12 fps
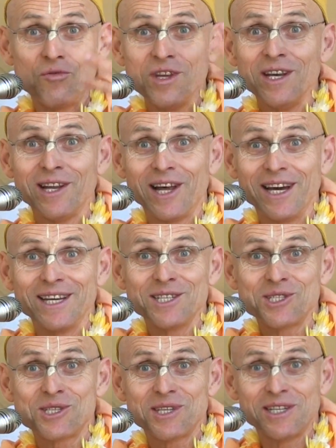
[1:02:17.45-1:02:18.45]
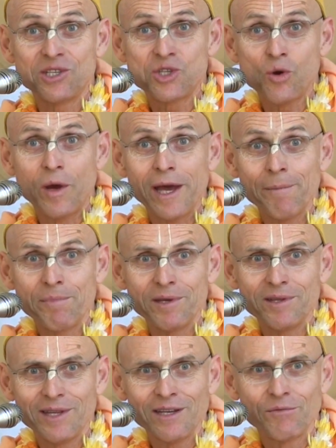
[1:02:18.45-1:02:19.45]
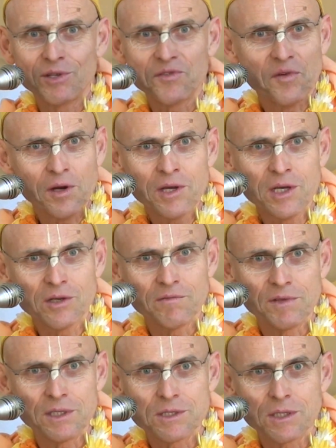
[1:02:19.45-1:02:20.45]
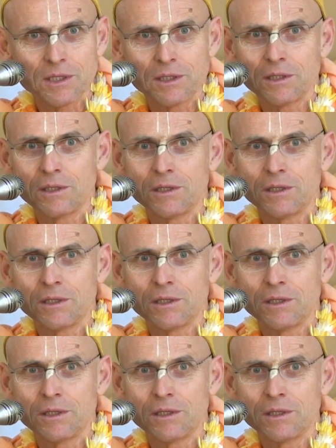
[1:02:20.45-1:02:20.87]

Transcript: realized and so happy, then it was very convincing.